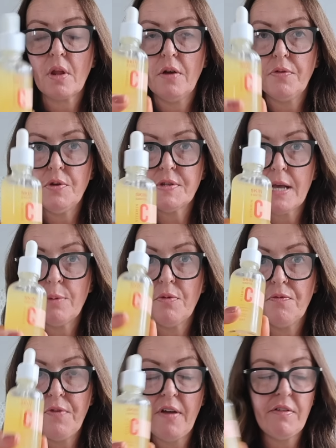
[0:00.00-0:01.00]

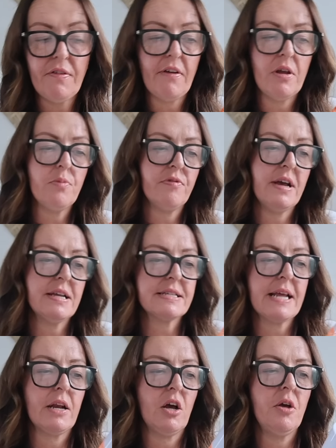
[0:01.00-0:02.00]
very, very impressed,
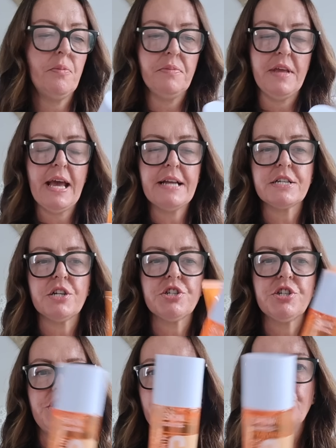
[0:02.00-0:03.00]
and I'm yet
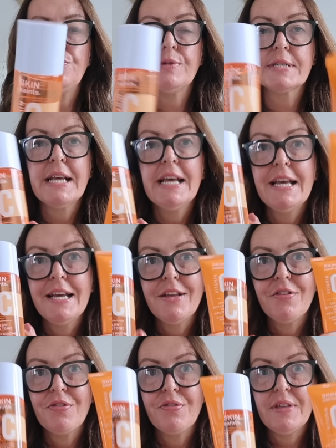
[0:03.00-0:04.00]
to use
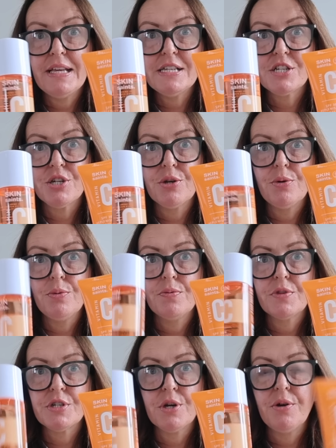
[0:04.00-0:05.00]
these two,
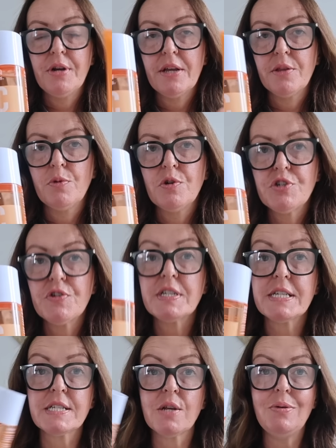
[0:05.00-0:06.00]
the toner and the
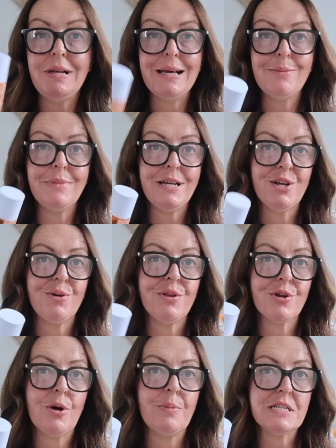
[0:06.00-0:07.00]
moisturiser. So let me know in the
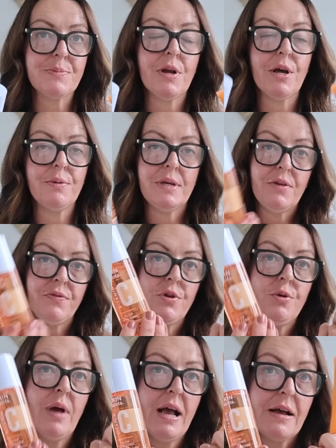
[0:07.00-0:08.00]
comments below if
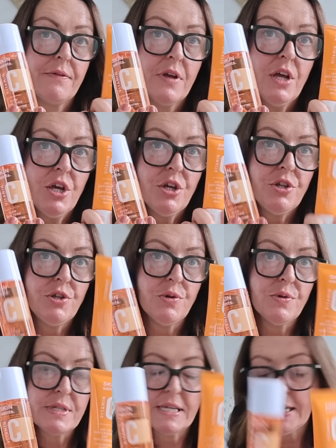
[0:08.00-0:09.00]
you have
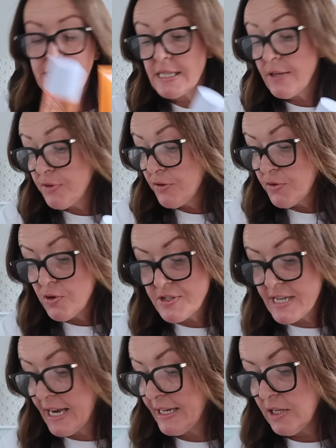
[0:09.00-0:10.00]
used these. If you've
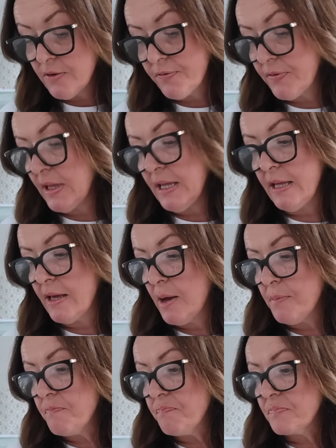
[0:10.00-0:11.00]
used any of
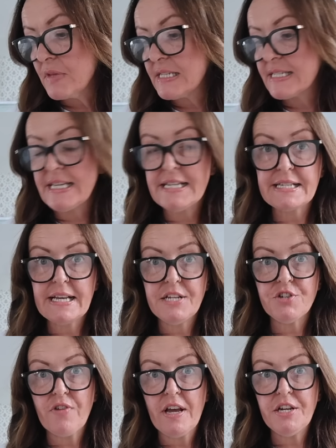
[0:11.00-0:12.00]
the Skin
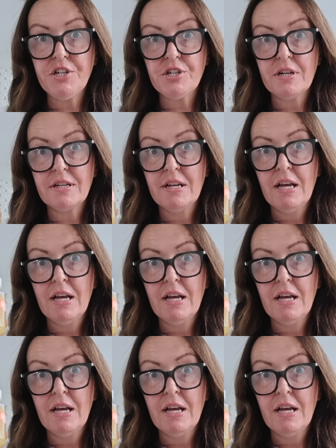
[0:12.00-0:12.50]
Saints range,